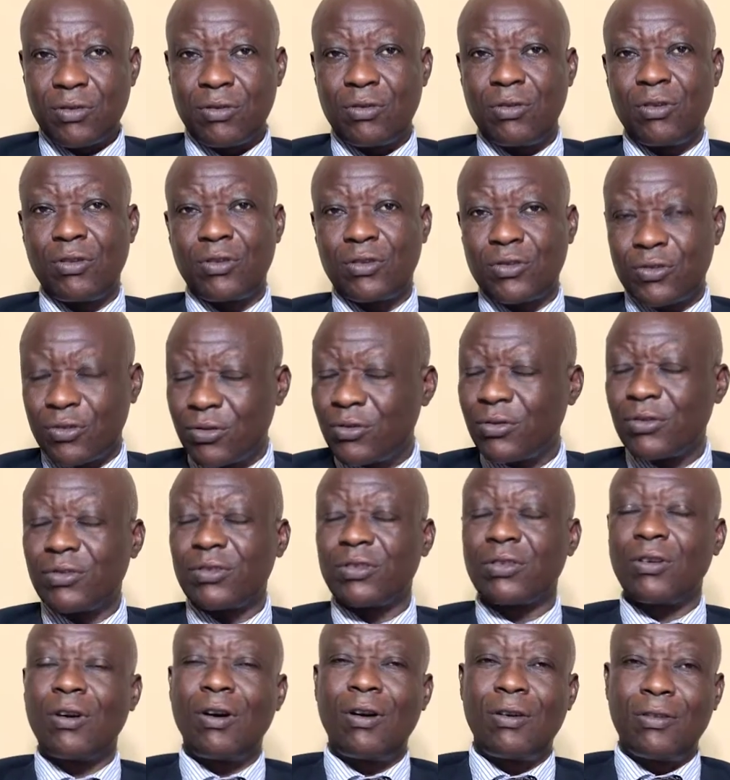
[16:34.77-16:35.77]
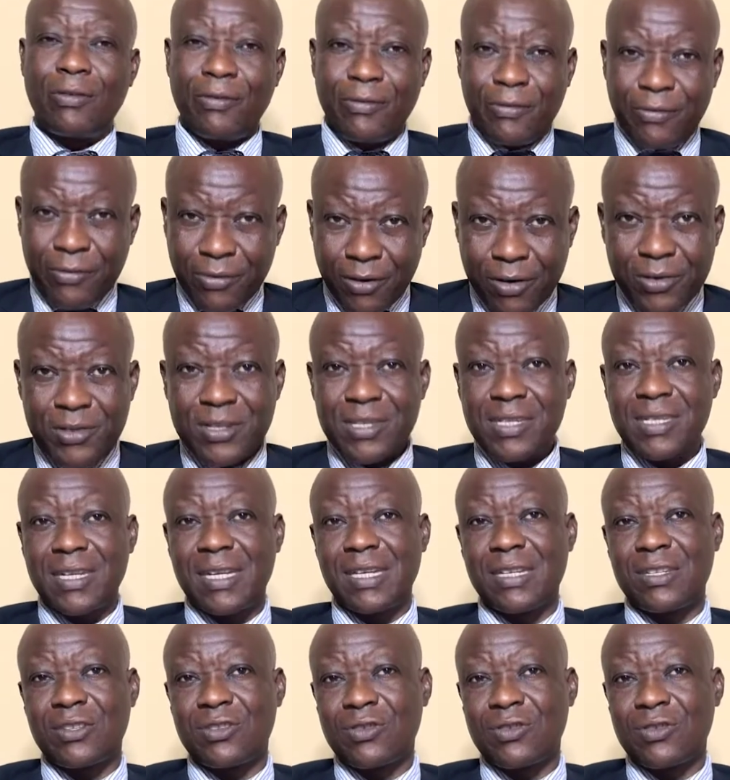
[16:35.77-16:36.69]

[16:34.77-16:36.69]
we call truth or falsity.